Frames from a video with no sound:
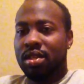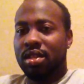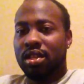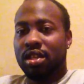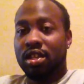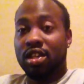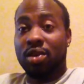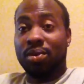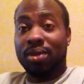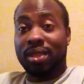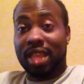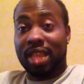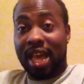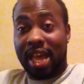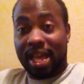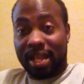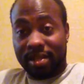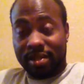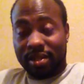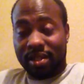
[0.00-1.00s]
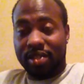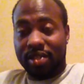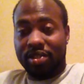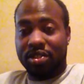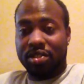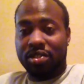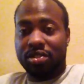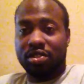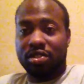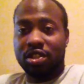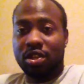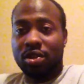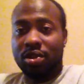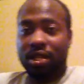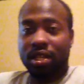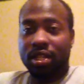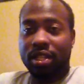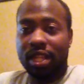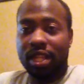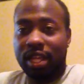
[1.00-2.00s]
you know, with that, and just
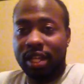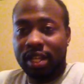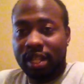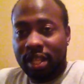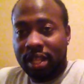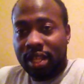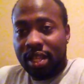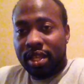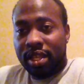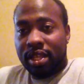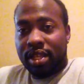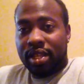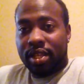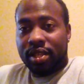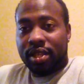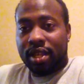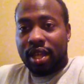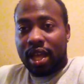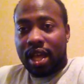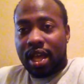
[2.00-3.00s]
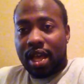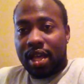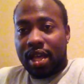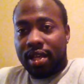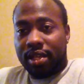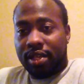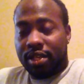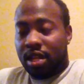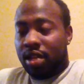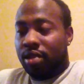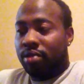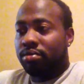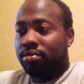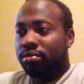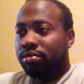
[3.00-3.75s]
showing that, you know,